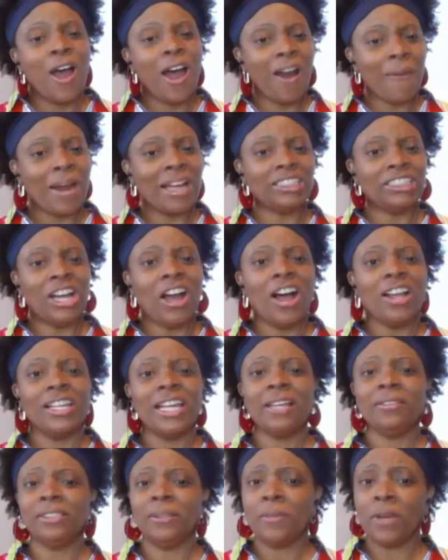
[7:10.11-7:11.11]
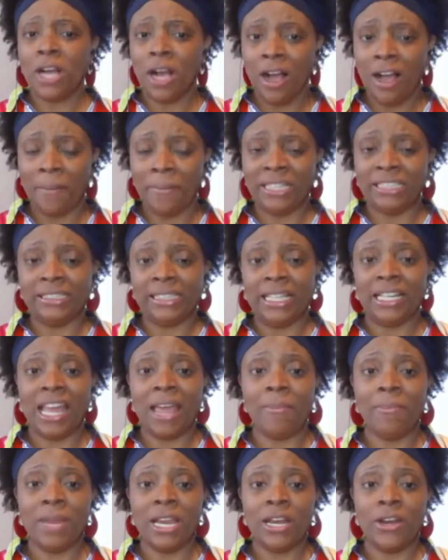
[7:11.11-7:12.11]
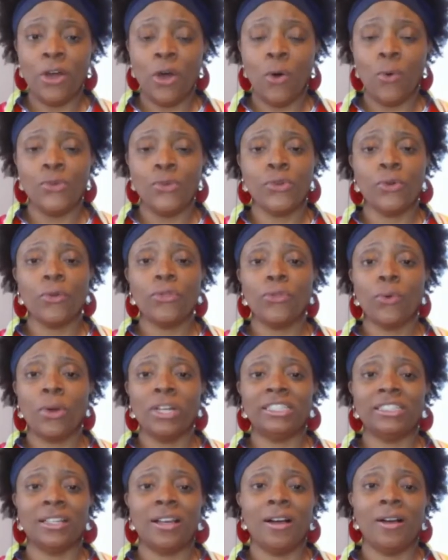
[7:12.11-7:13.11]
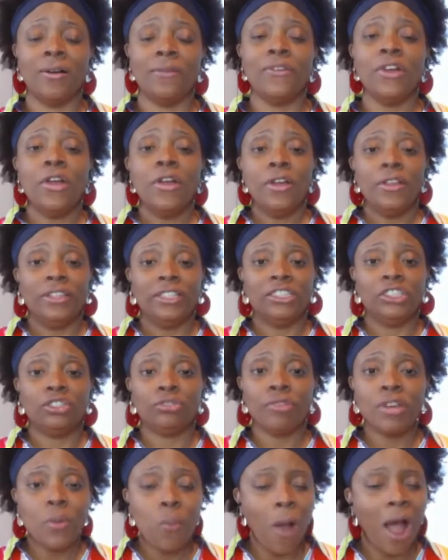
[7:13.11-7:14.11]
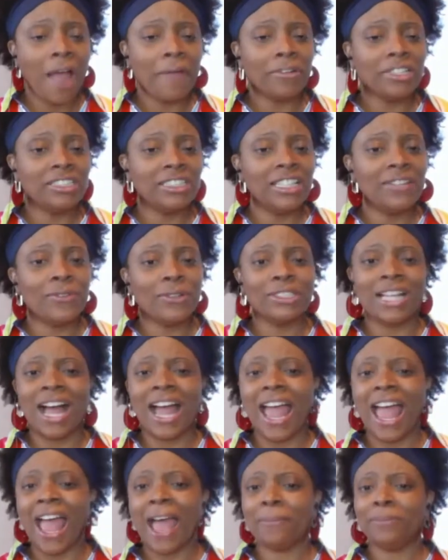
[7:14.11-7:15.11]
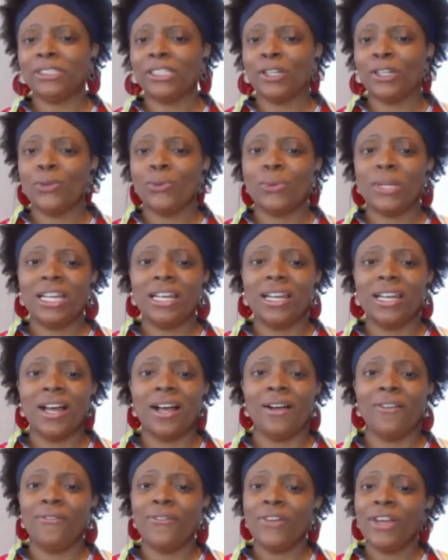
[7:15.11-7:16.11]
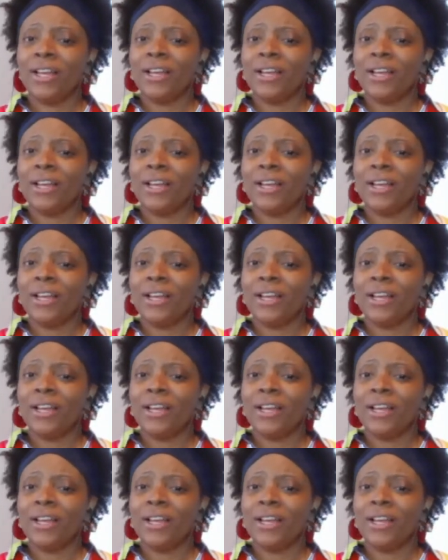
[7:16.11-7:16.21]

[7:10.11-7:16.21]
All right, y'all, leave some comments and let me know your thoughts of these three wide receivers I absolutely love.